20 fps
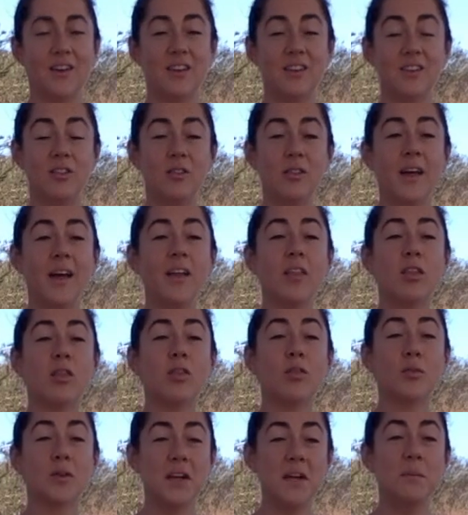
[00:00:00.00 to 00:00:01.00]
Do that
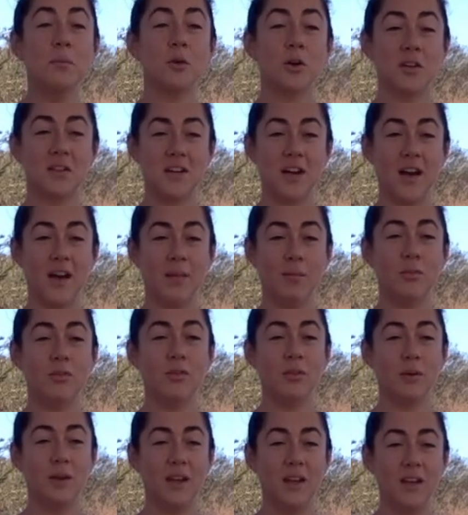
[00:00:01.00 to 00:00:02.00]
3 more times.
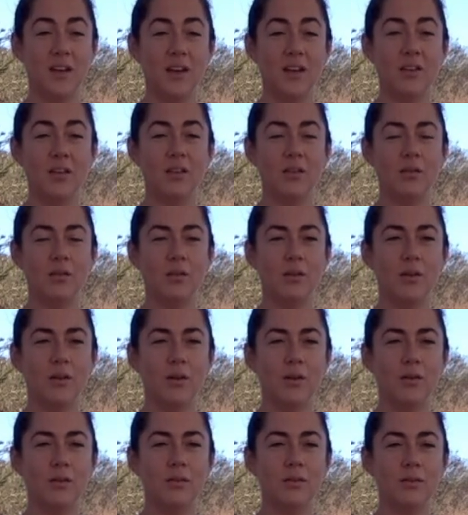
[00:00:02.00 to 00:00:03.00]
So inhaling through the
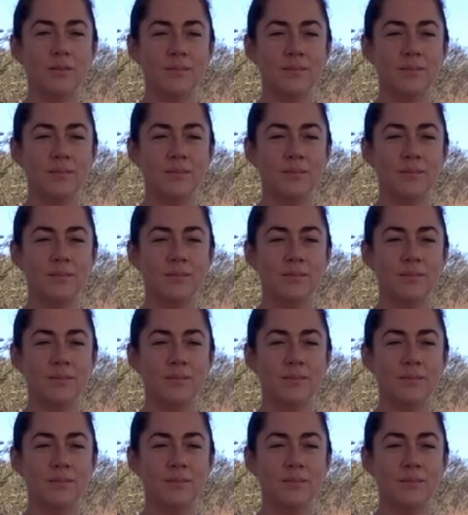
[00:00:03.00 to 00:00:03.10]
nose,